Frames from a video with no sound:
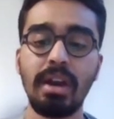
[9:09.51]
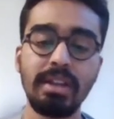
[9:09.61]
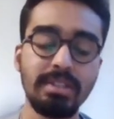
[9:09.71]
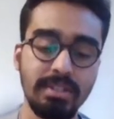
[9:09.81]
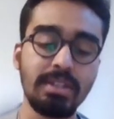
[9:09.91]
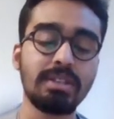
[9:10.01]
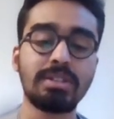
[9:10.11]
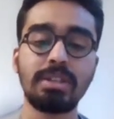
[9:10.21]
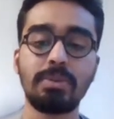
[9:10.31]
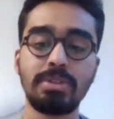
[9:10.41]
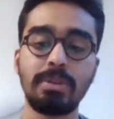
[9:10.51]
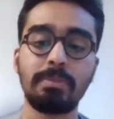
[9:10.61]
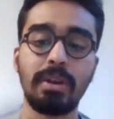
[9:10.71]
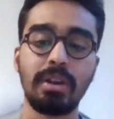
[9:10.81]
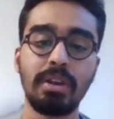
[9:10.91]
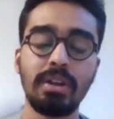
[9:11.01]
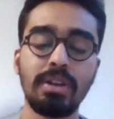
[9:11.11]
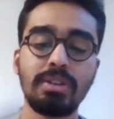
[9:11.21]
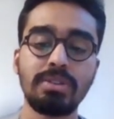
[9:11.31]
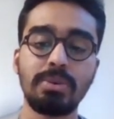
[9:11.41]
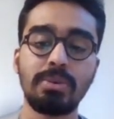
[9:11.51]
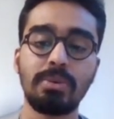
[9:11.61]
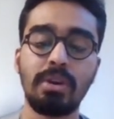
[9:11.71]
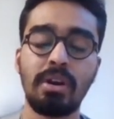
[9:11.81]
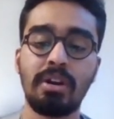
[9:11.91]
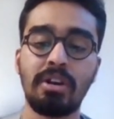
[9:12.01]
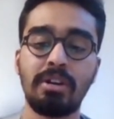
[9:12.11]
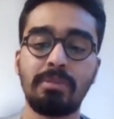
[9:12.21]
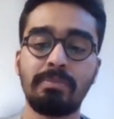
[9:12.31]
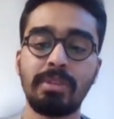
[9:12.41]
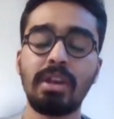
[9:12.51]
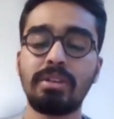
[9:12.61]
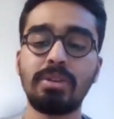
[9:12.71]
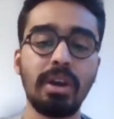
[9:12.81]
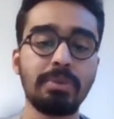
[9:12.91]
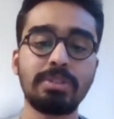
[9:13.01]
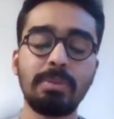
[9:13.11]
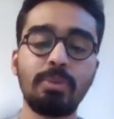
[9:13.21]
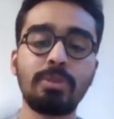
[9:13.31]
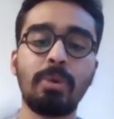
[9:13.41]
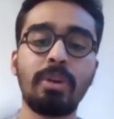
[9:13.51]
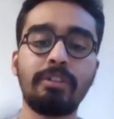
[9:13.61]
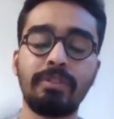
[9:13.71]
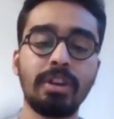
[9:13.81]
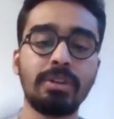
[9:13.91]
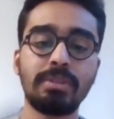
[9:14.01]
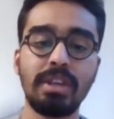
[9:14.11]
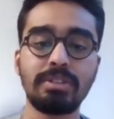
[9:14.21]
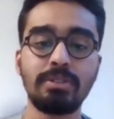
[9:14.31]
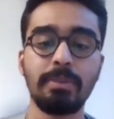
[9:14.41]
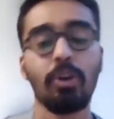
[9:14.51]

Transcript: Mm. And it's the distinguishing part. So uh, yeah, I would say put more effort into the SOP.